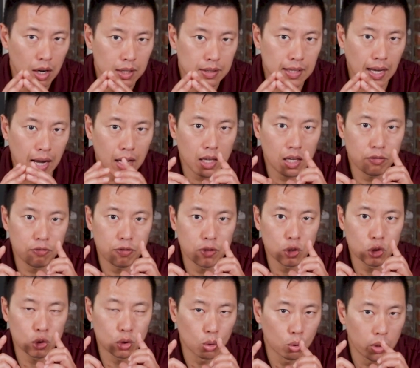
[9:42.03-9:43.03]
that if you
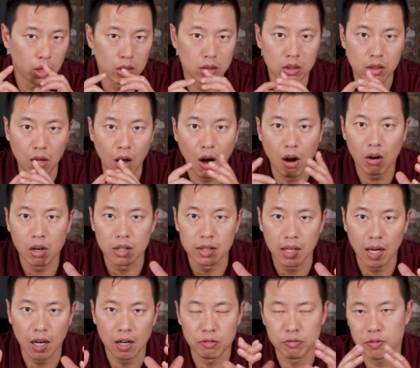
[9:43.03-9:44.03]
do it long
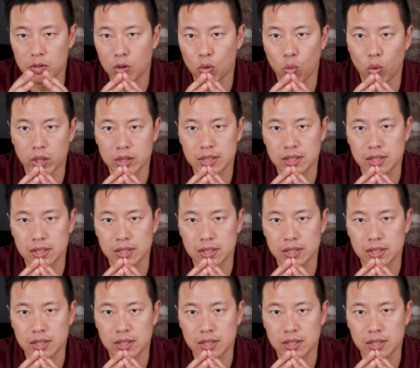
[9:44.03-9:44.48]
enough, you will